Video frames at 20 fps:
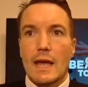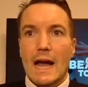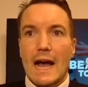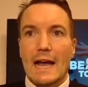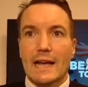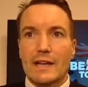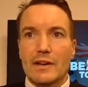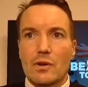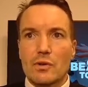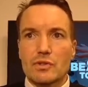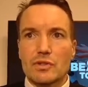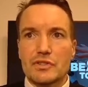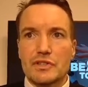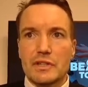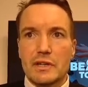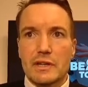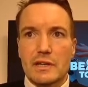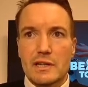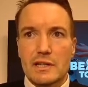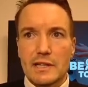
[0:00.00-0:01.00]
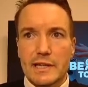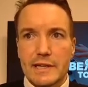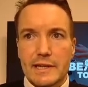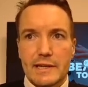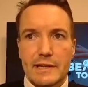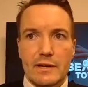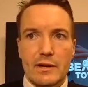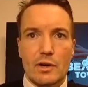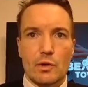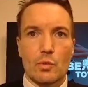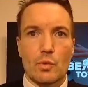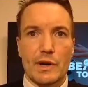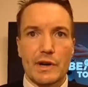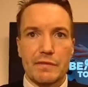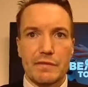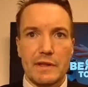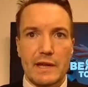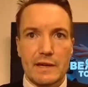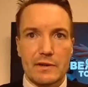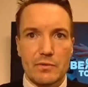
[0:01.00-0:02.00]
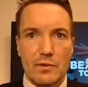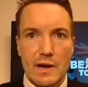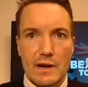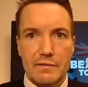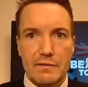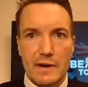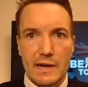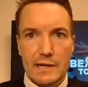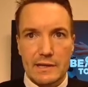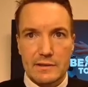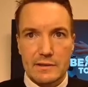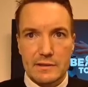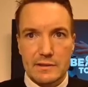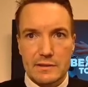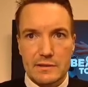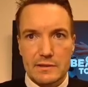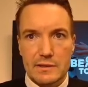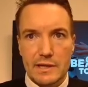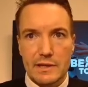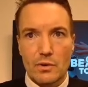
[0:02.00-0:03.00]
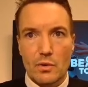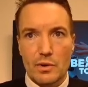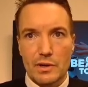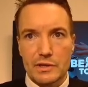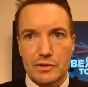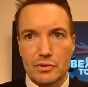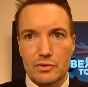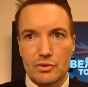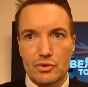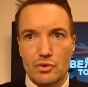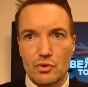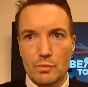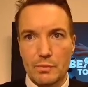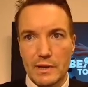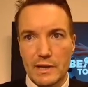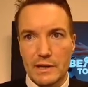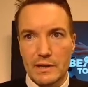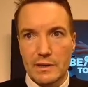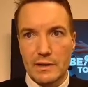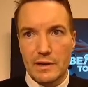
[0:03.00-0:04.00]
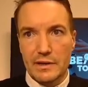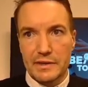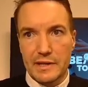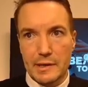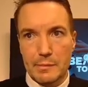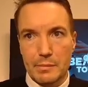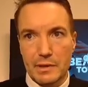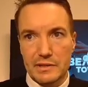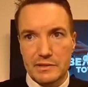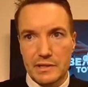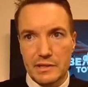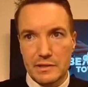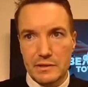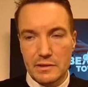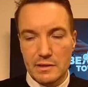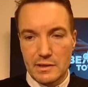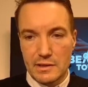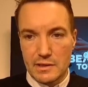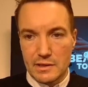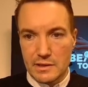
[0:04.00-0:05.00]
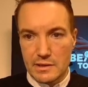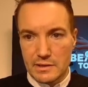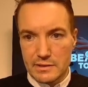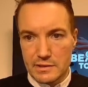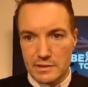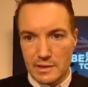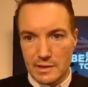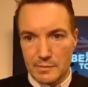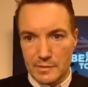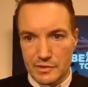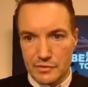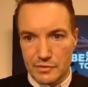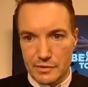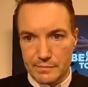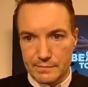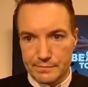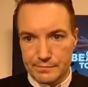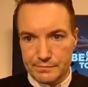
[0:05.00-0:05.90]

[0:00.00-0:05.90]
I can also click on one of the graph icons in order to zoom in on that particular telemetry.